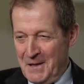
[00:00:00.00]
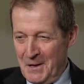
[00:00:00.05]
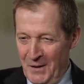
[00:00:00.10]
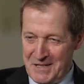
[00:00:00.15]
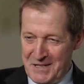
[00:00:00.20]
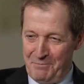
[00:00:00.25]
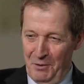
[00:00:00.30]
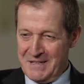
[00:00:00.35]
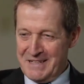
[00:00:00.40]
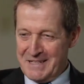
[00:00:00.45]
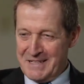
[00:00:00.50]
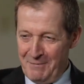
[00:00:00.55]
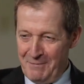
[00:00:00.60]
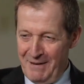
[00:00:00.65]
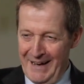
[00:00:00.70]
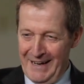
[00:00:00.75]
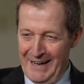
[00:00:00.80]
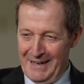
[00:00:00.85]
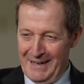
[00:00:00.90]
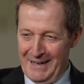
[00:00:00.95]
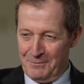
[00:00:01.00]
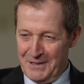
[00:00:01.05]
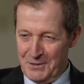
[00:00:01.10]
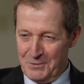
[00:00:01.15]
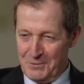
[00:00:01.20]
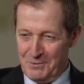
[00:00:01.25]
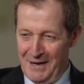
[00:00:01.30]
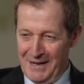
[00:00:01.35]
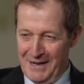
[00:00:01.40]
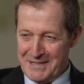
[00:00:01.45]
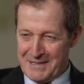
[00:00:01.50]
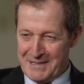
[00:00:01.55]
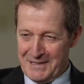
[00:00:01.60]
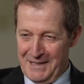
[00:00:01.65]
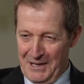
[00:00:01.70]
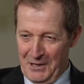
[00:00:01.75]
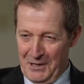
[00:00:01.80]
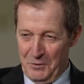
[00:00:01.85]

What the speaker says: who actually popped into my head when you